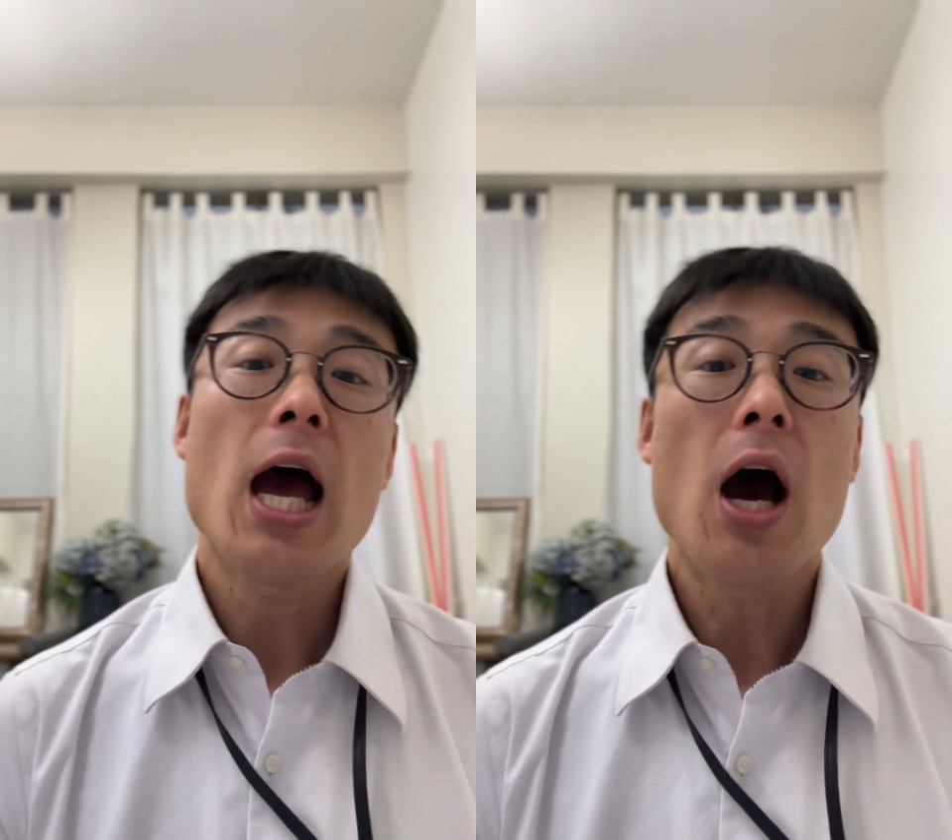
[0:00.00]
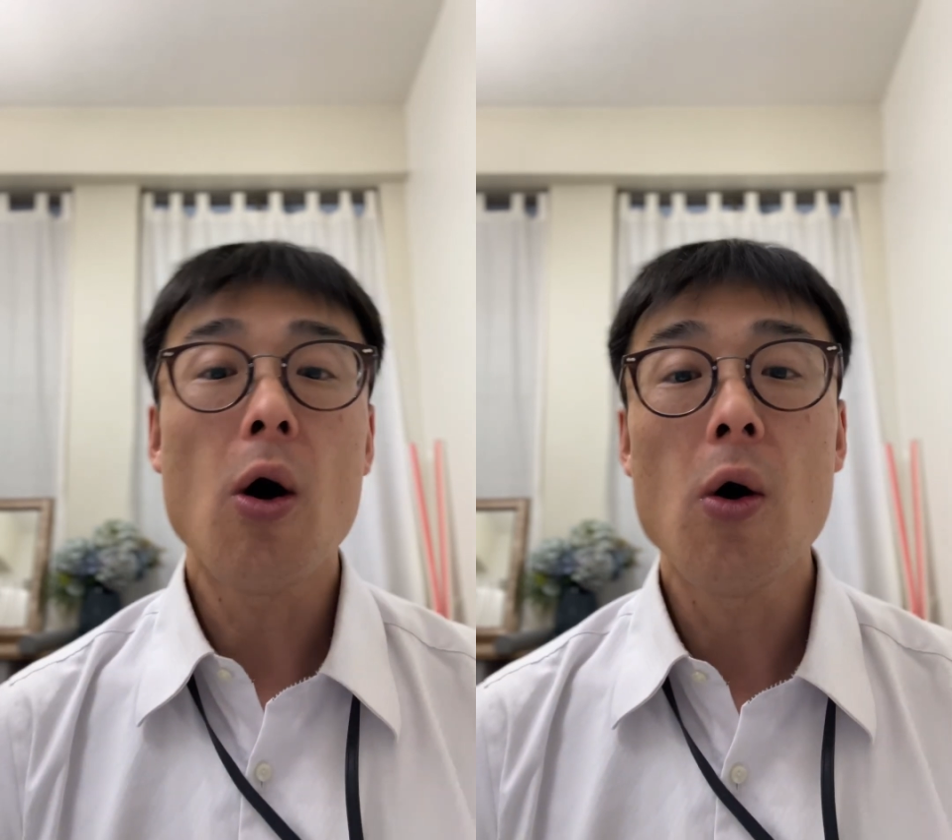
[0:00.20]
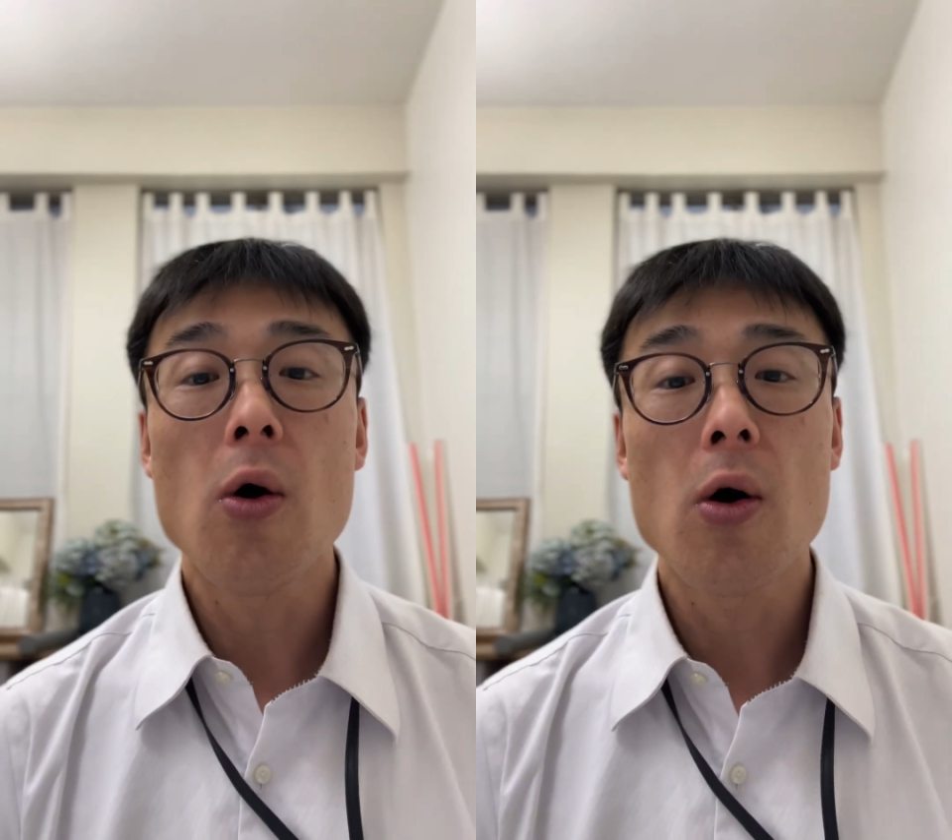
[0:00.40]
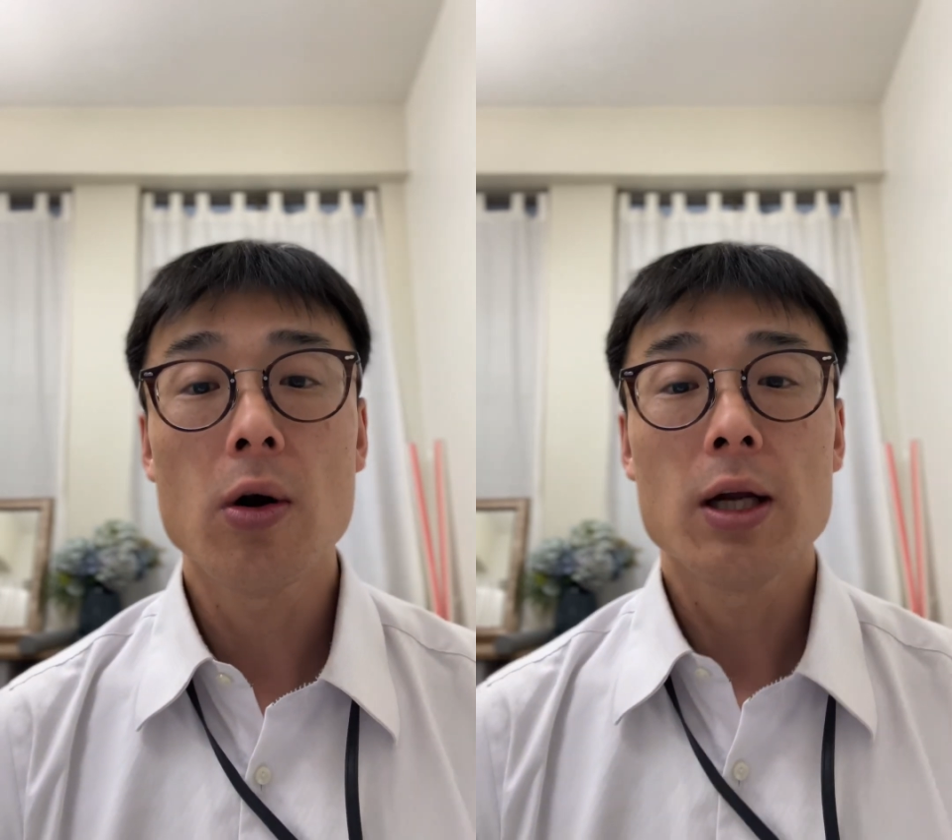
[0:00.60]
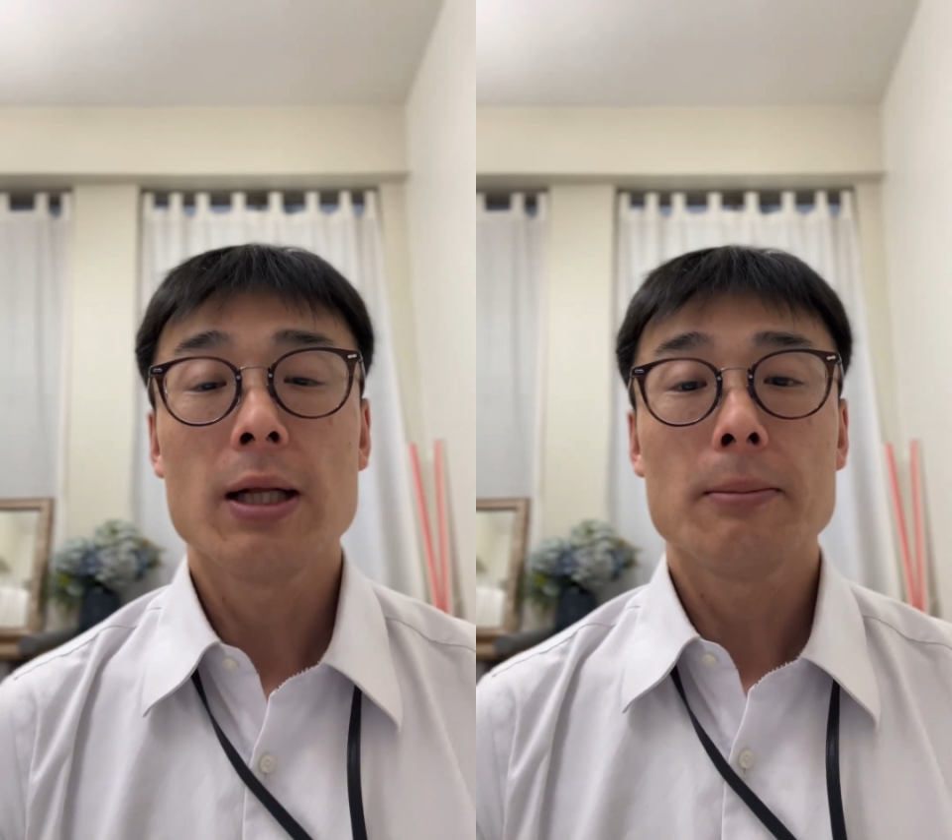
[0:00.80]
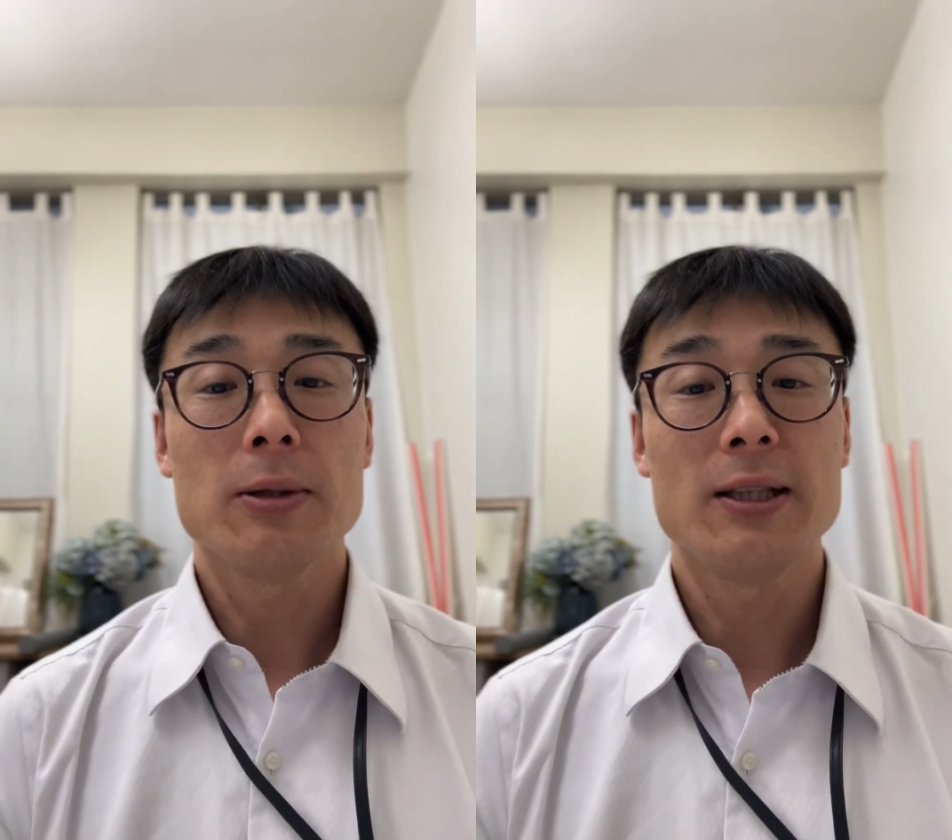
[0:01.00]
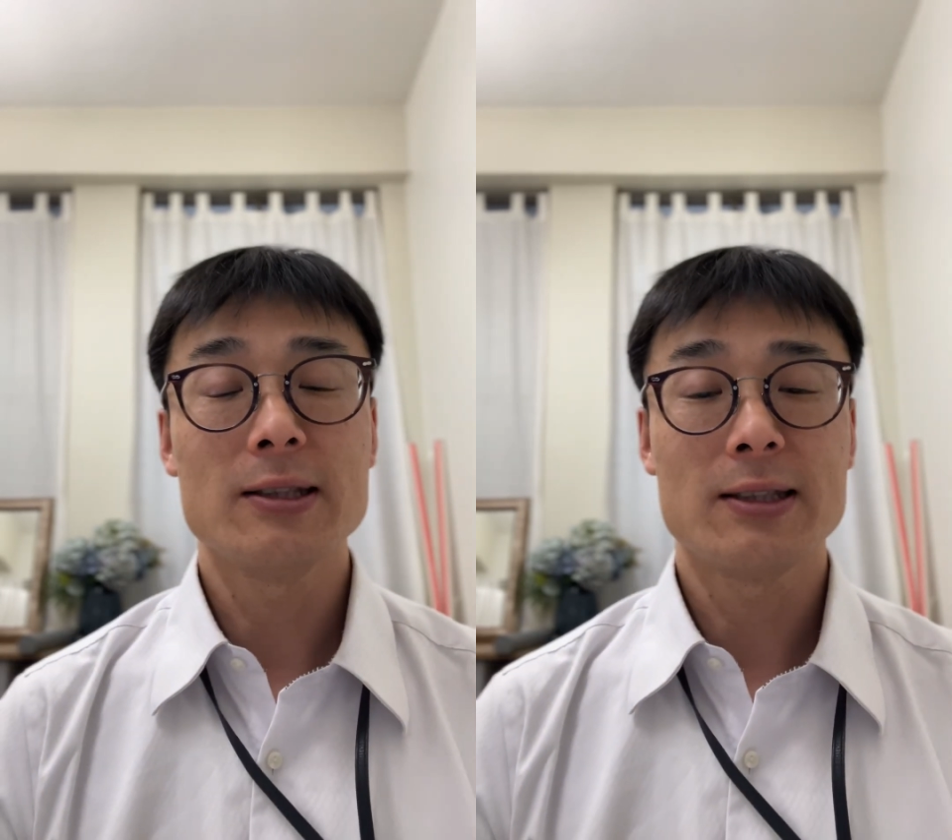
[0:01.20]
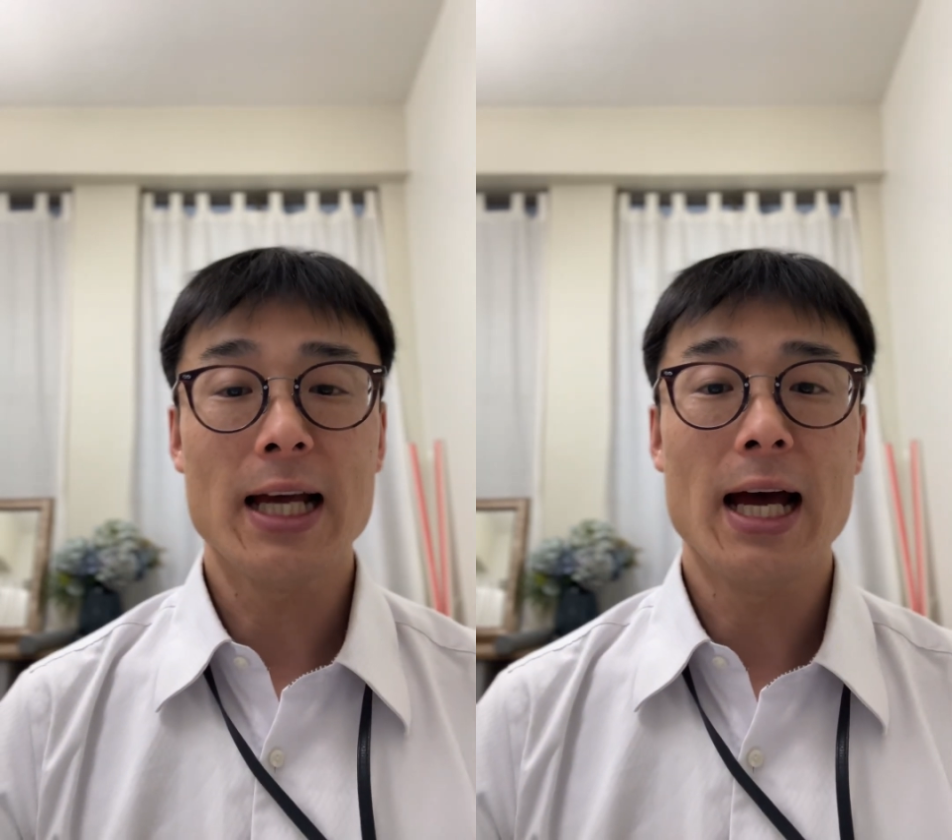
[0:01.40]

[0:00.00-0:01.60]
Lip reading: or please